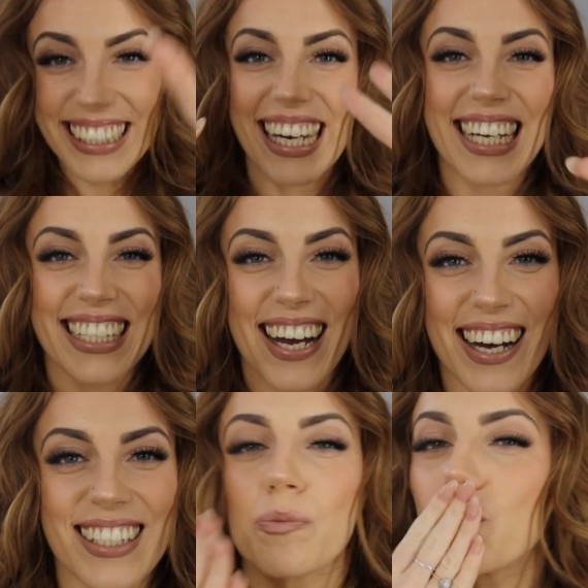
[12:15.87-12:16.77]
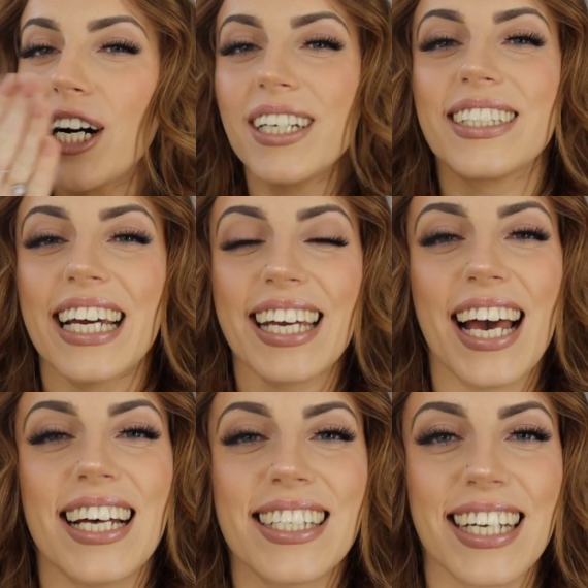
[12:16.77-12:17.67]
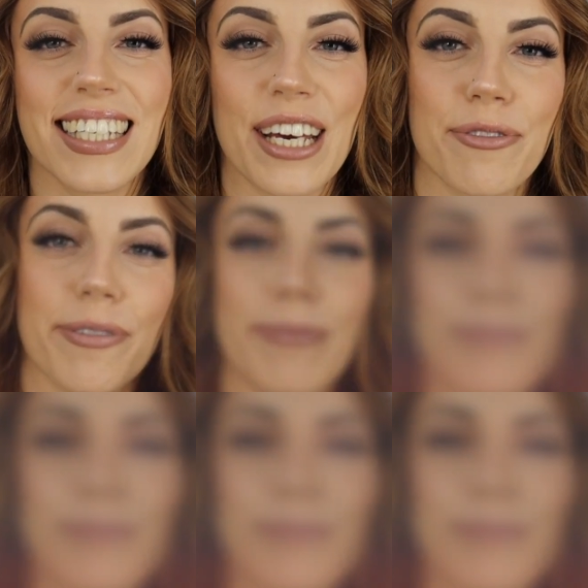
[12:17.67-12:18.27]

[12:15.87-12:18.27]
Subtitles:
See you later, guys. Take care, stay safe.